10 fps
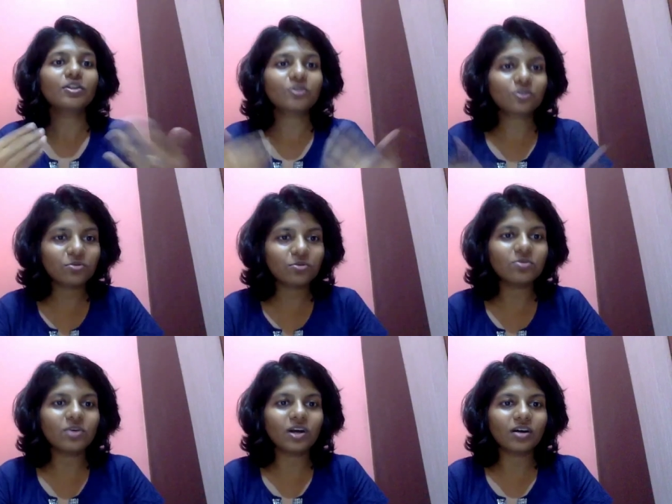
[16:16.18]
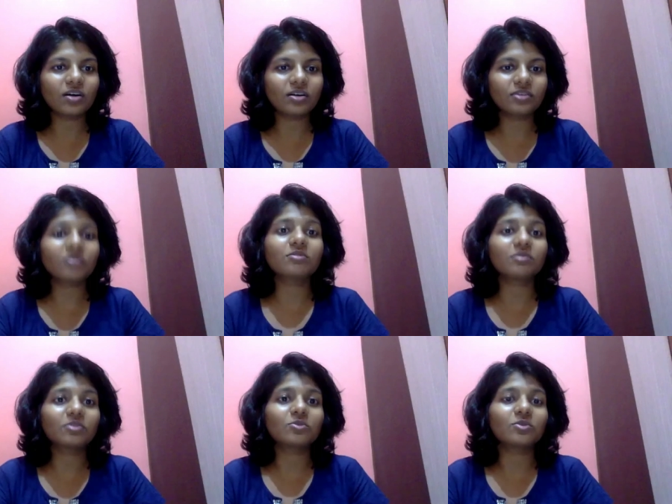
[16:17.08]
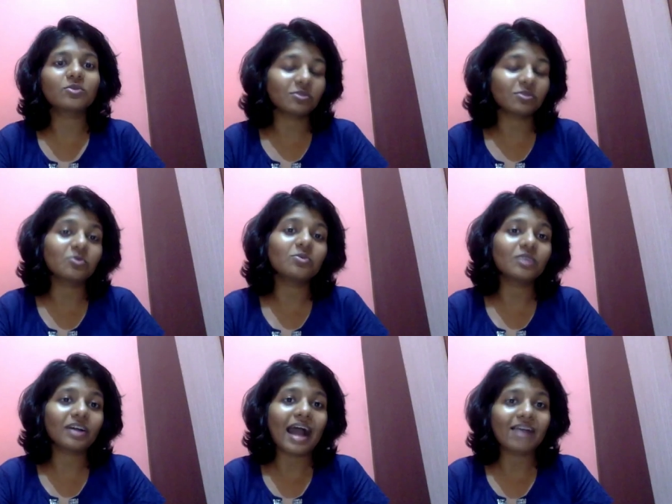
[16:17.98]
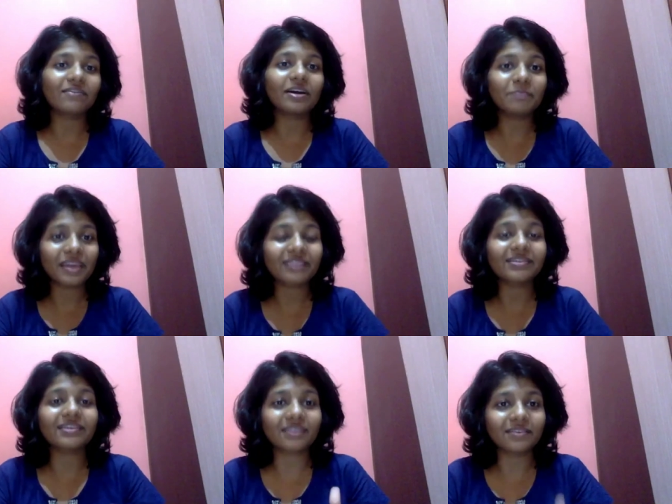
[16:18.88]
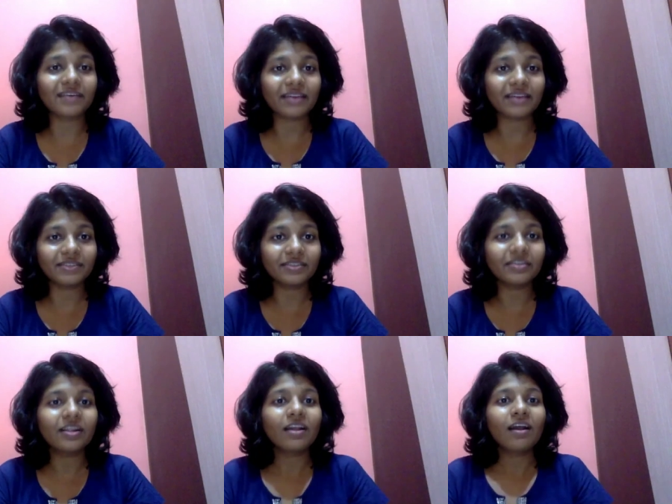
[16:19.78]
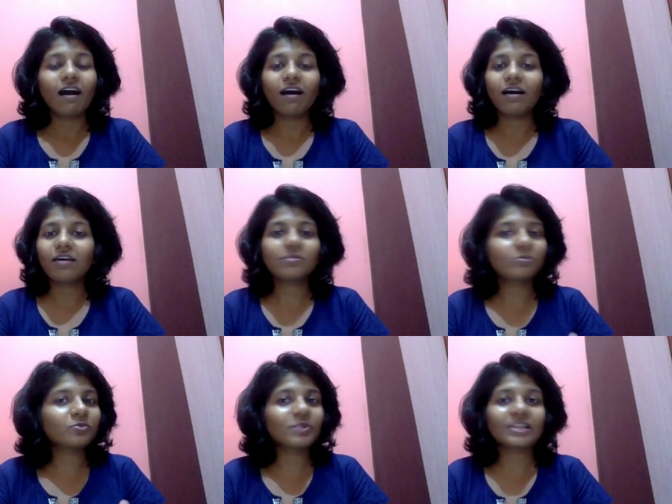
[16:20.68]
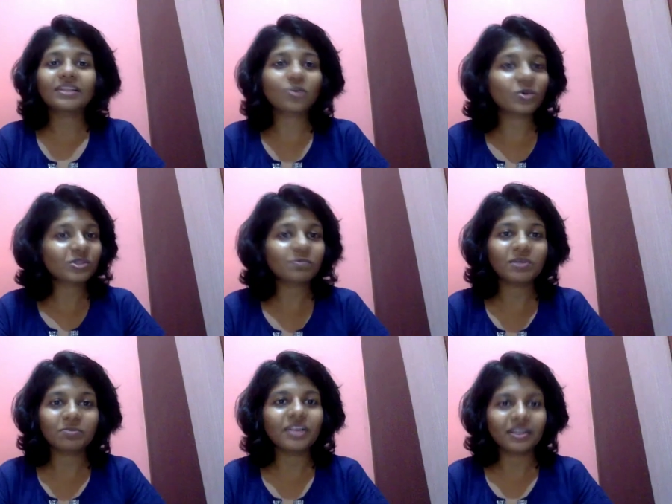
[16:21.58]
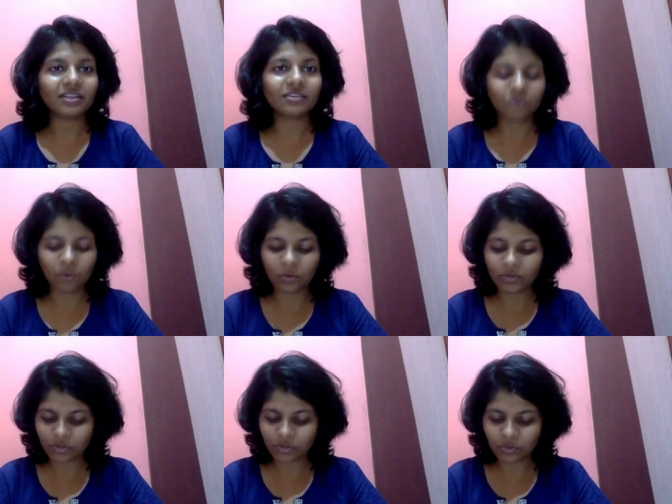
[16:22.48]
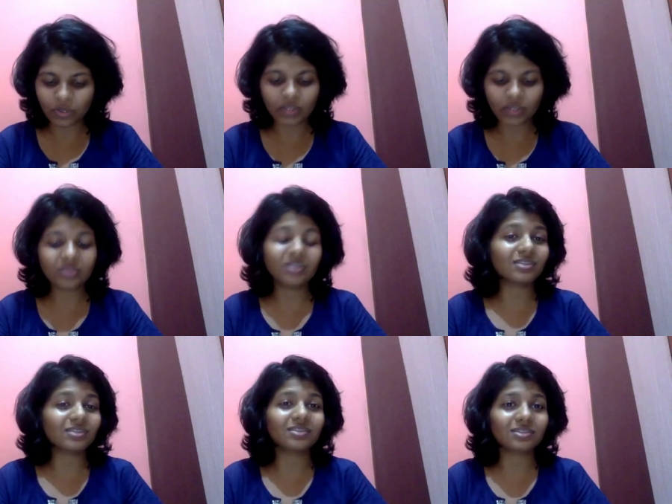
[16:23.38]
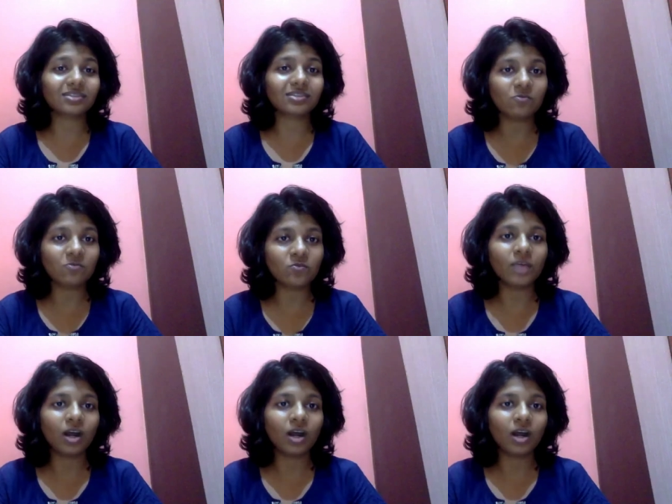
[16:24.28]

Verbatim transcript: to uh, to to have our basic survival, uh, will those people let us go? So this is some